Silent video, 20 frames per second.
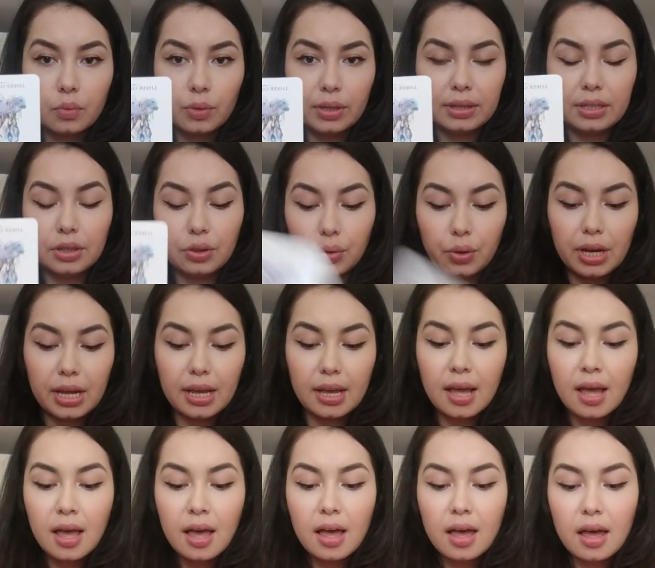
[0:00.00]
with the 3
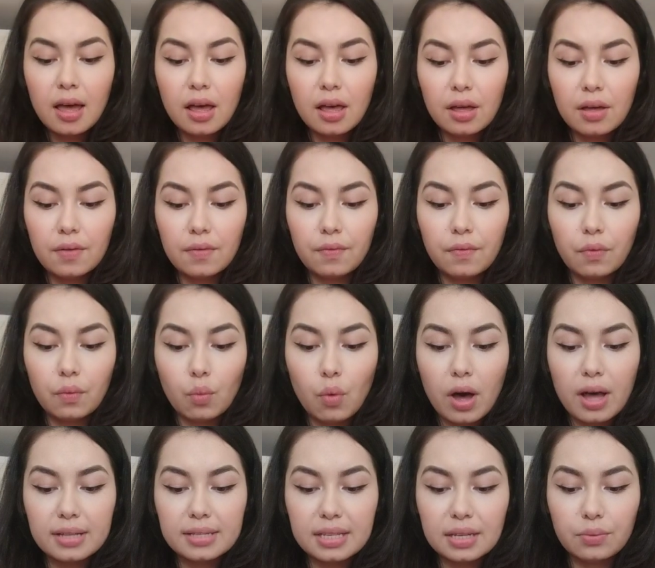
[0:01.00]
of
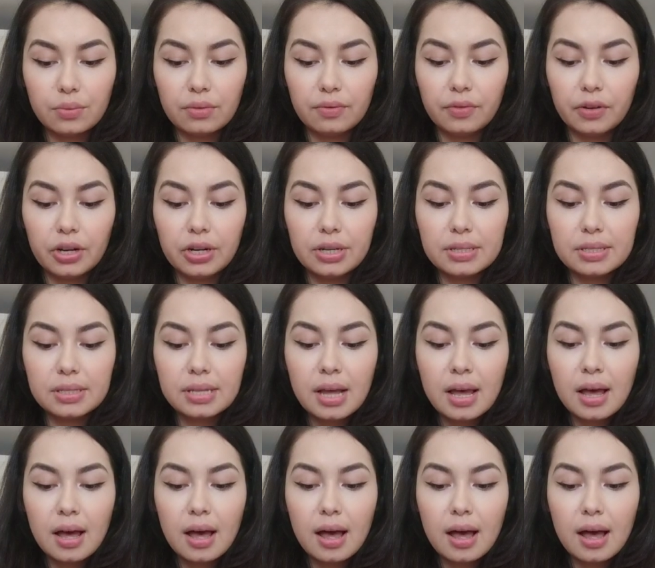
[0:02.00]
Wands in reverse.